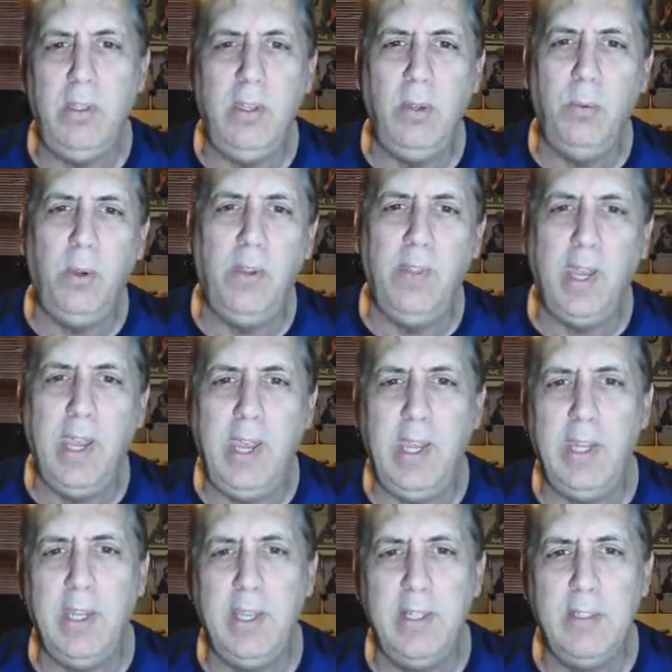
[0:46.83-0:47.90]
to where the
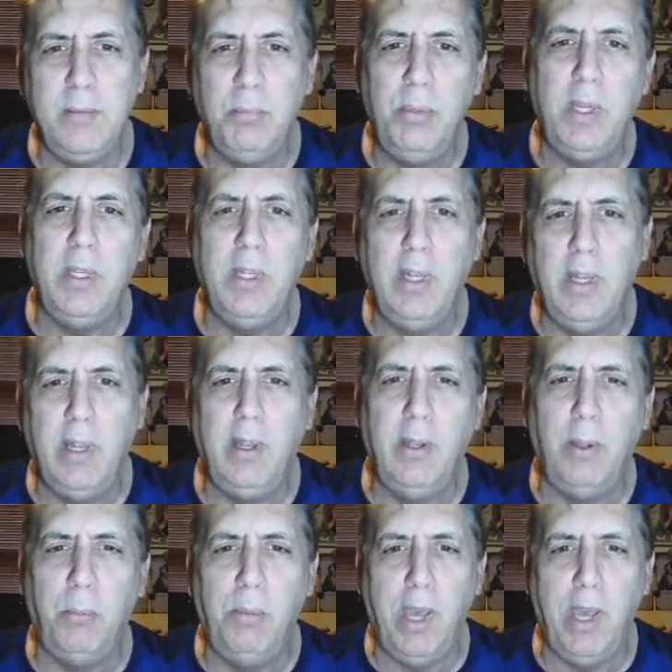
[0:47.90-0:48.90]
hay is and putting it in a little